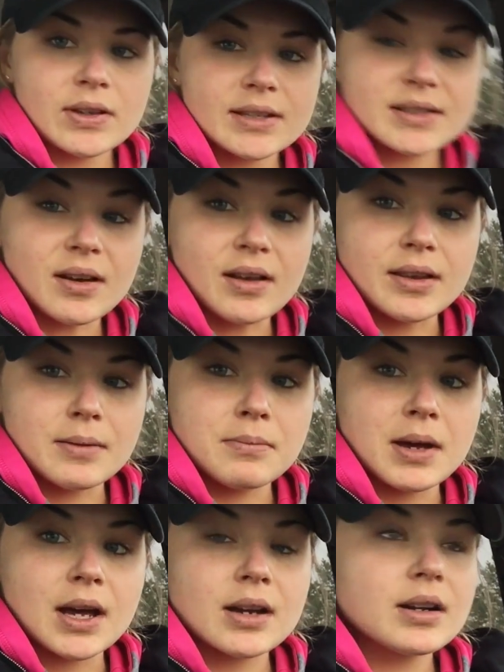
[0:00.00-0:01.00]
is all that
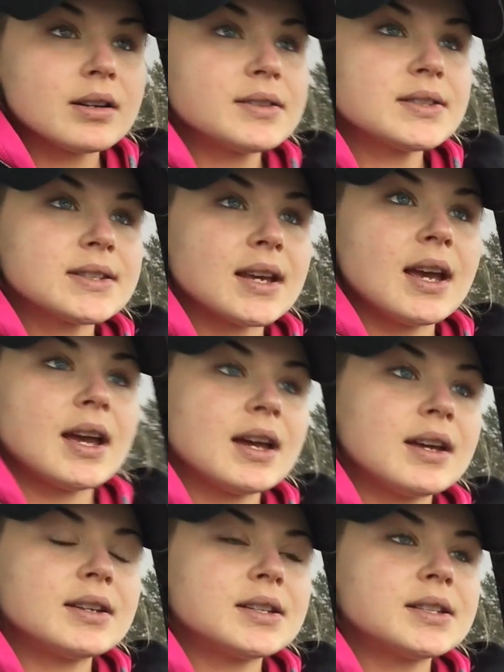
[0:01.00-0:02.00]
matters,
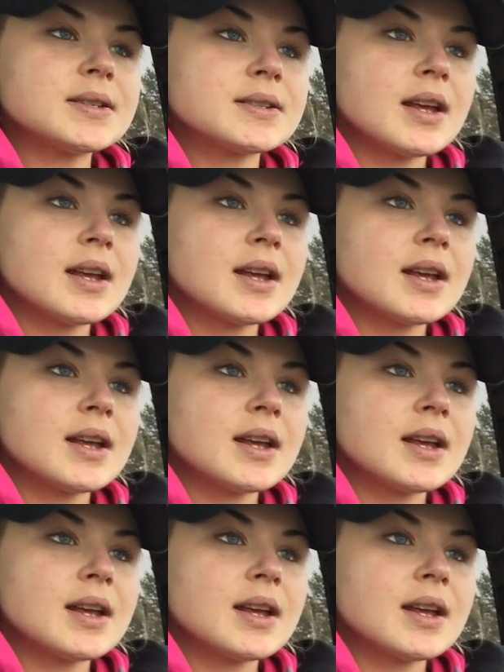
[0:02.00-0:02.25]
and